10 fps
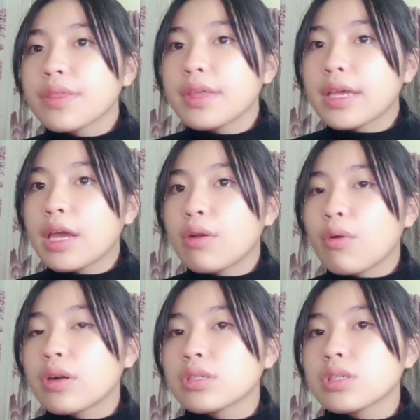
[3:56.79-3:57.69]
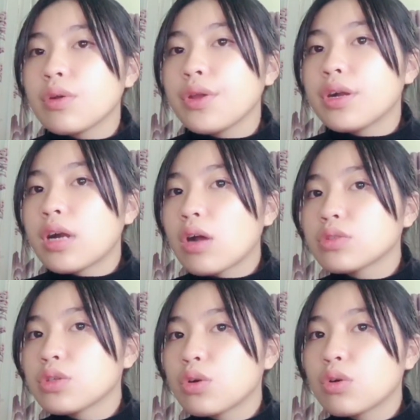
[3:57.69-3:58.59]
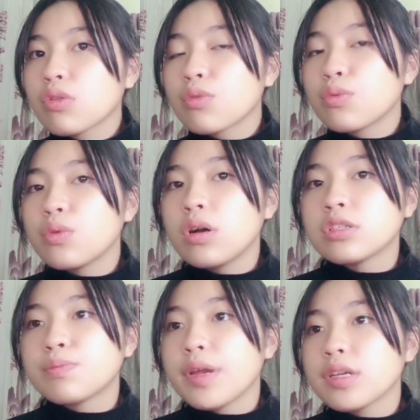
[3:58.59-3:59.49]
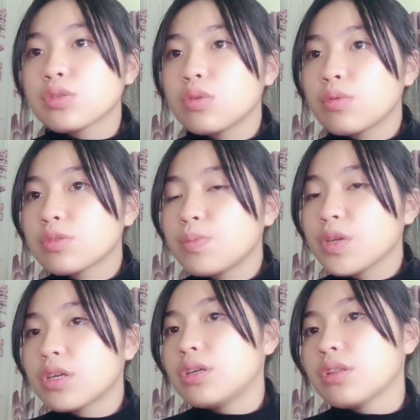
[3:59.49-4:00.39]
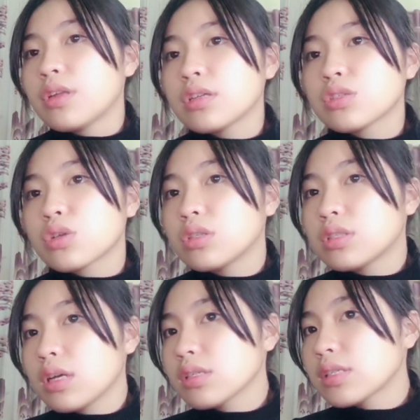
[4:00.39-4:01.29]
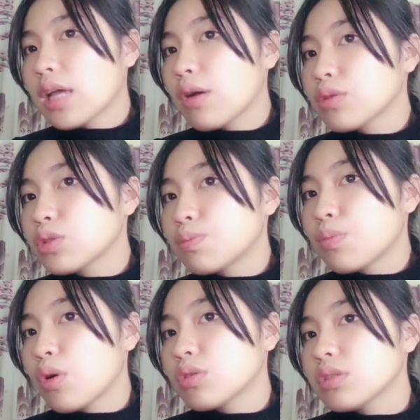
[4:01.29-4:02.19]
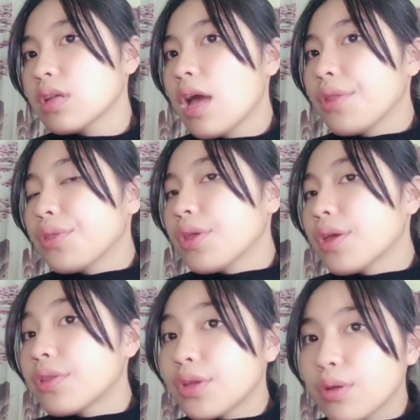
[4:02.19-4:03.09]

They can also hear audio through a special speaker that conducts sound to phones near the